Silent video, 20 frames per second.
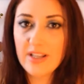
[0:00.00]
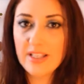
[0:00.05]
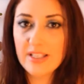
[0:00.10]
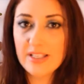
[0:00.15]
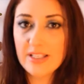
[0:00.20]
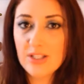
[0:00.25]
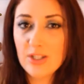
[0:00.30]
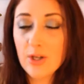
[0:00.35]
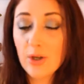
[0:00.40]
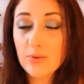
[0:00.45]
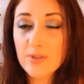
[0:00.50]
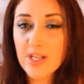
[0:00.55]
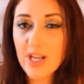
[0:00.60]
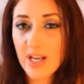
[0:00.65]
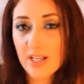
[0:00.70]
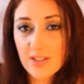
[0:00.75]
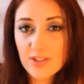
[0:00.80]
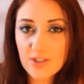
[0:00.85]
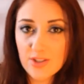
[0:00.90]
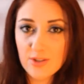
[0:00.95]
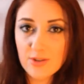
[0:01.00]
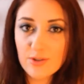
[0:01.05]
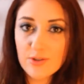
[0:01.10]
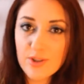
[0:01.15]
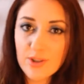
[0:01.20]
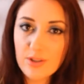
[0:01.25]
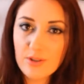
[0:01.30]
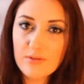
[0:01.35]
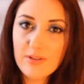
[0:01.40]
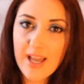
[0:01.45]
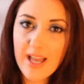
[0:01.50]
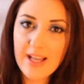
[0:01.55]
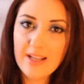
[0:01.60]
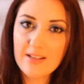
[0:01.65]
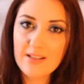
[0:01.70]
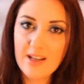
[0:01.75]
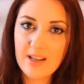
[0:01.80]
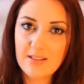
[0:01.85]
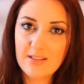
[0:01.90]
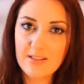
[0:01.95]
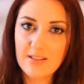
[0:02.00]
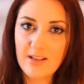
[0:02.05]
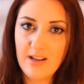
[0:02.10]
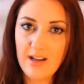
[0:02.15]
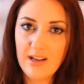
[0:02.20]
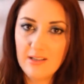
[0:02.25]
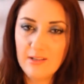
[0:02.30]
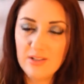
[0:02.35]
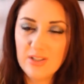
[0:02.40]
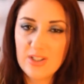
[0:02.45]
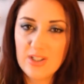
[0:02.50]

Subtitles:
is no tester, so you can't test it out.